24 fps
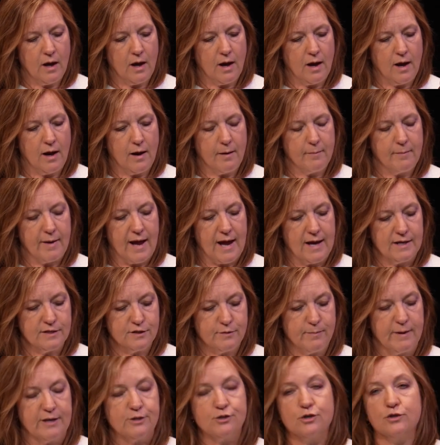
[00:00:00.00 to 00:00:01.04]

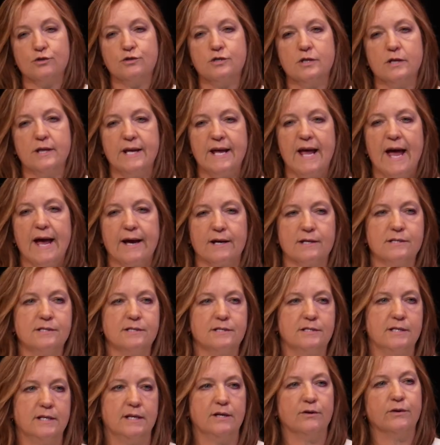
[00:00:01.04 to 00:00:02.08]
as measured to the
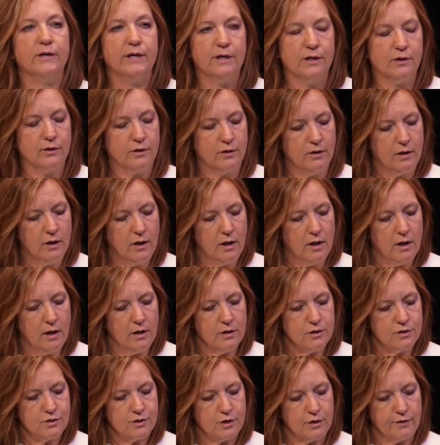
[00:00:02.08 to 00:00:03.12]
exterior
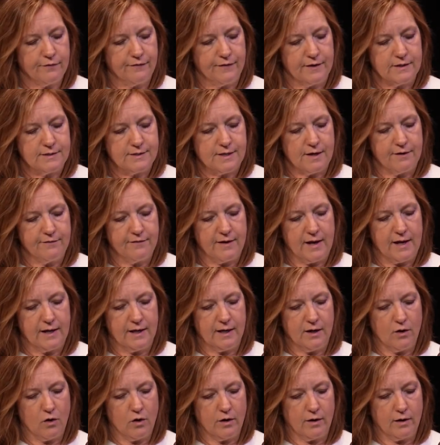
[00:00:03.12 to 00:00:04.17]
surface of
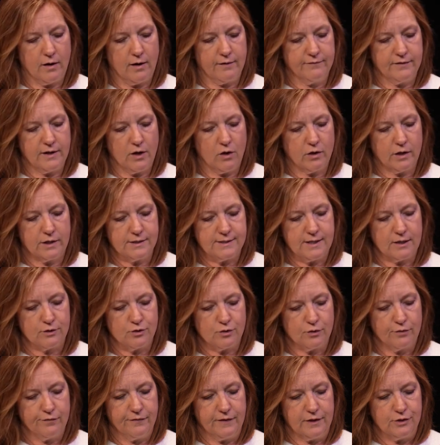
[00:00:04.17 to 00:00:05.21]
any of the
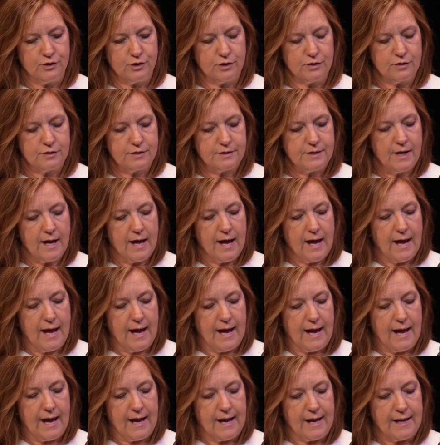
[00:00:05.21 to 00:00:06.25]
architectural features.
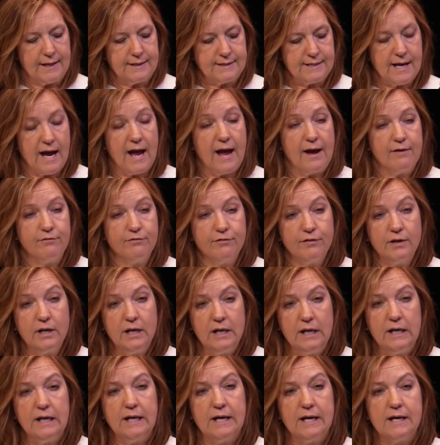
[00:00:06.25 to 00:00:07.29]
And
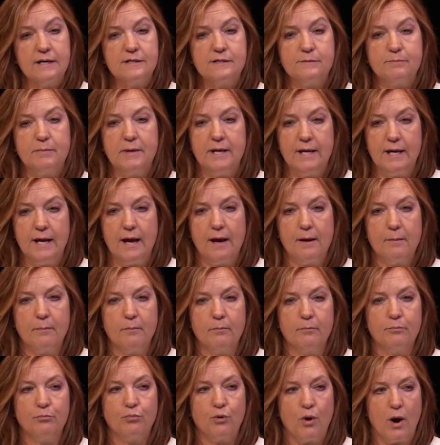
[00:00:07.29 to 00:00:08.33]
every
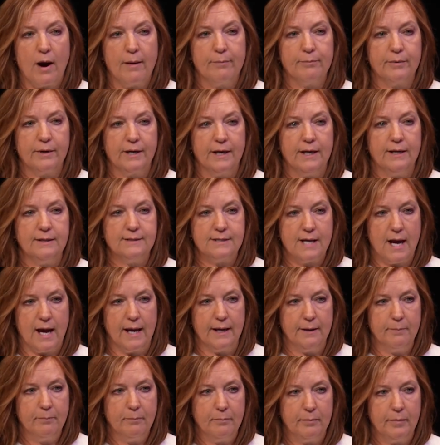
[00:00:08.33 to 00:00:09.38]
ESPM property
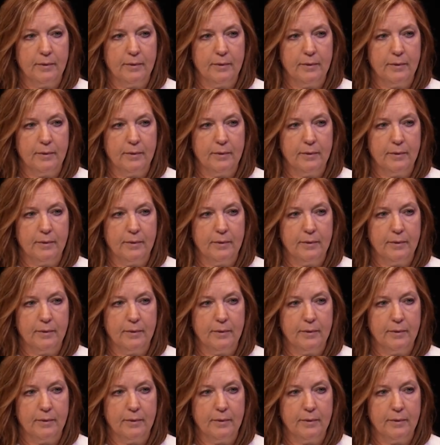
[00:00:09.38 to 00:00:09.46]
type